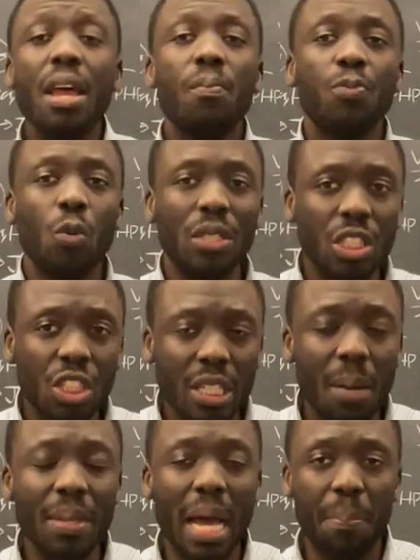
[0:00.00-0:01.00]
We teach
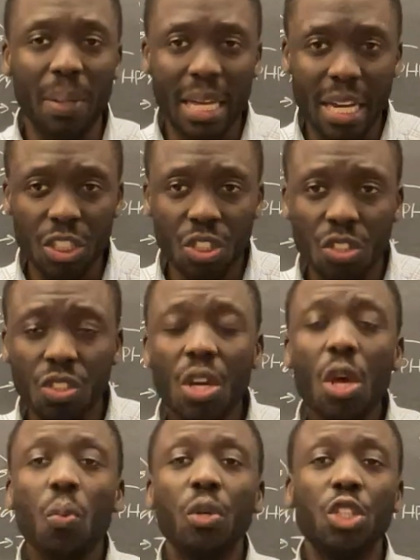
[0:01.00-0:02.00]
them the applications.
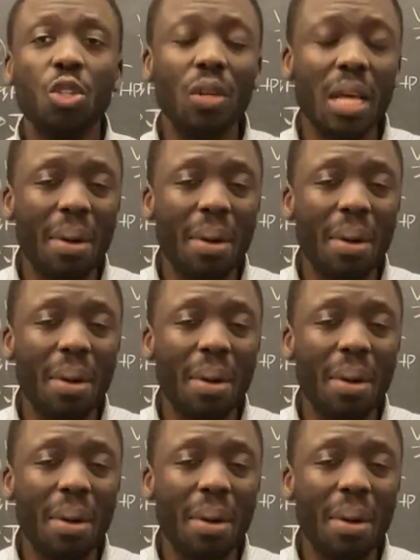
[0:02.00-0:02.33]
We show them